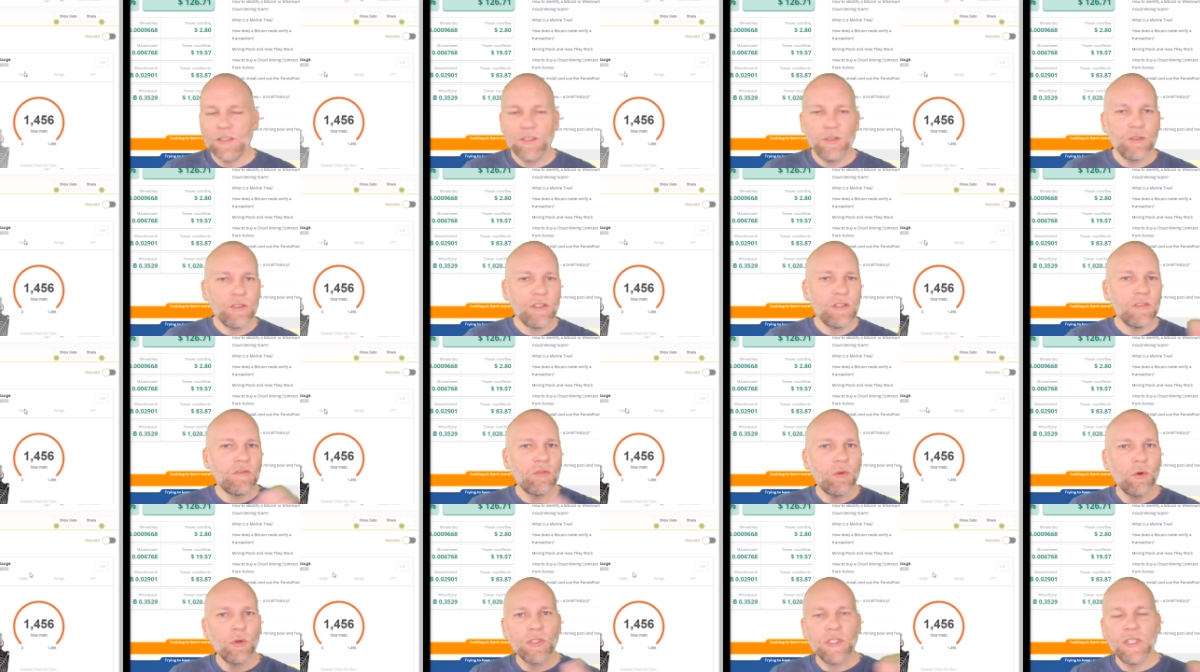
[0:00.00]
is using
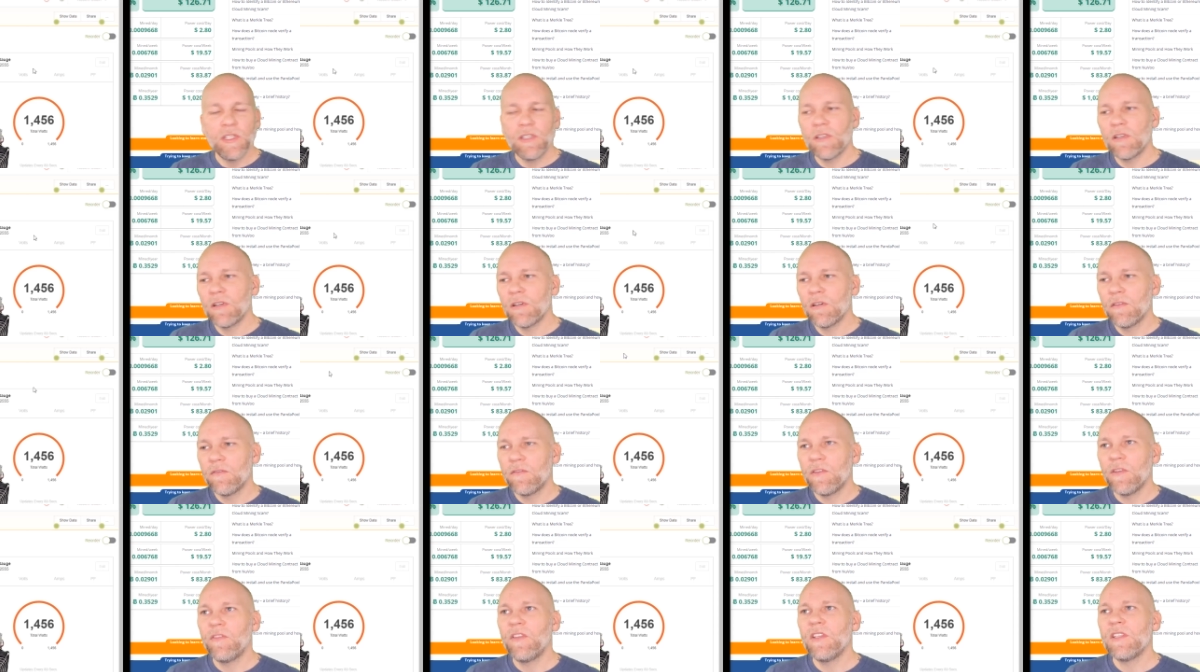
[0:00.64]

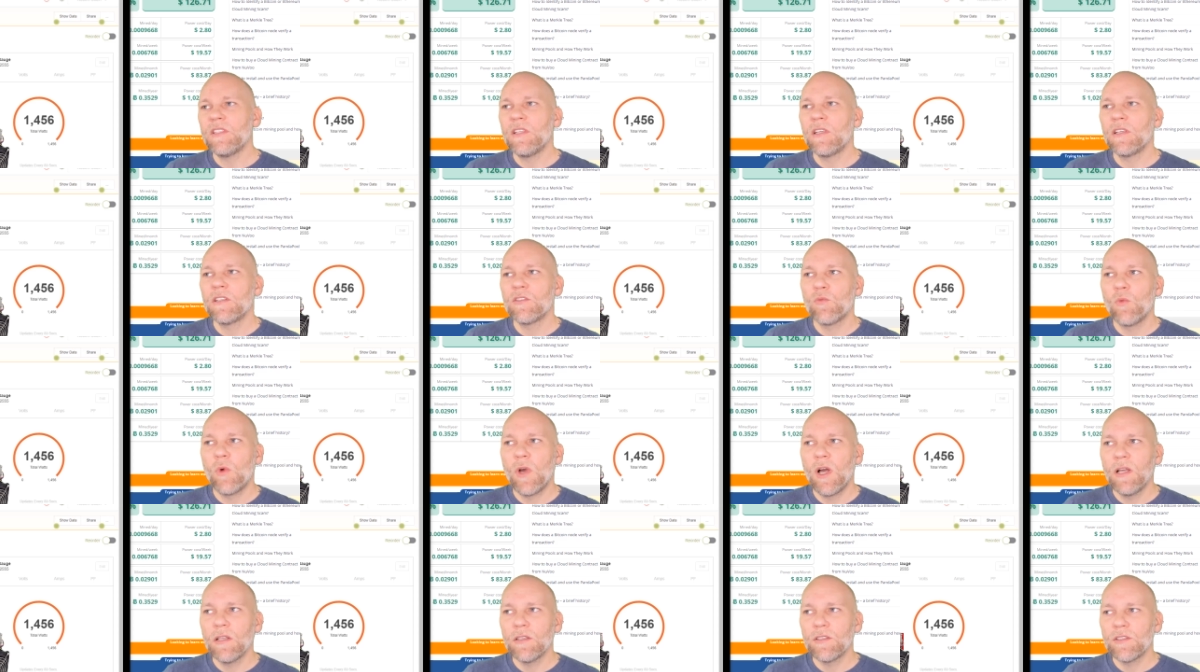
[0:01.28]
1456
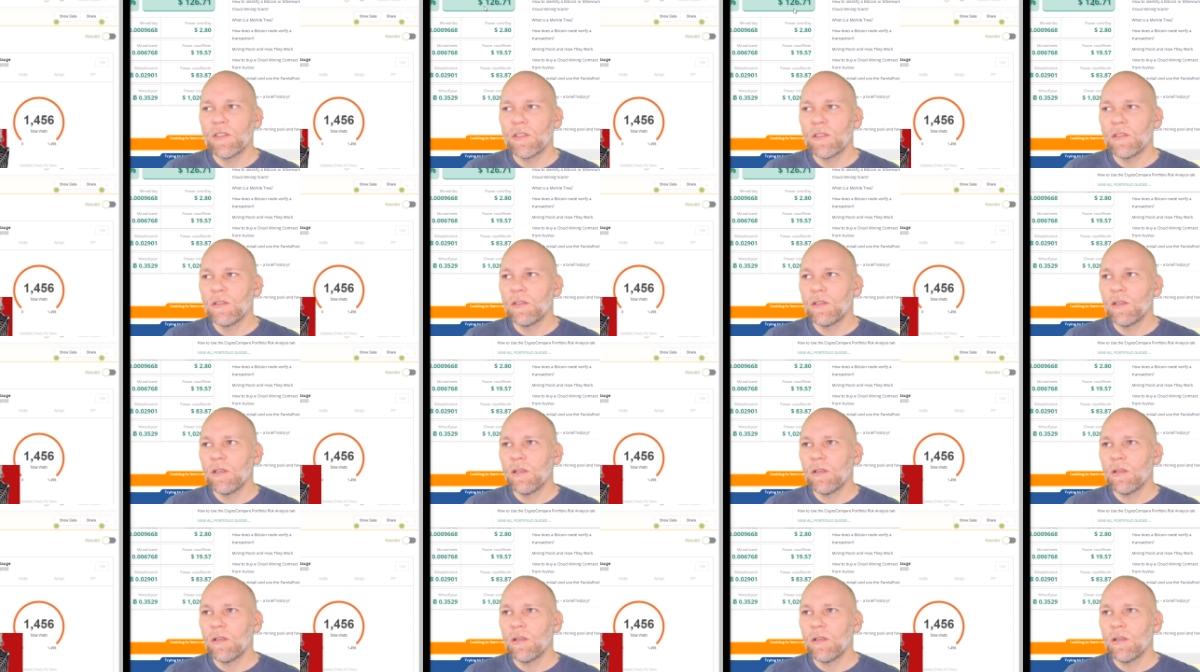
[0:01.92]
watts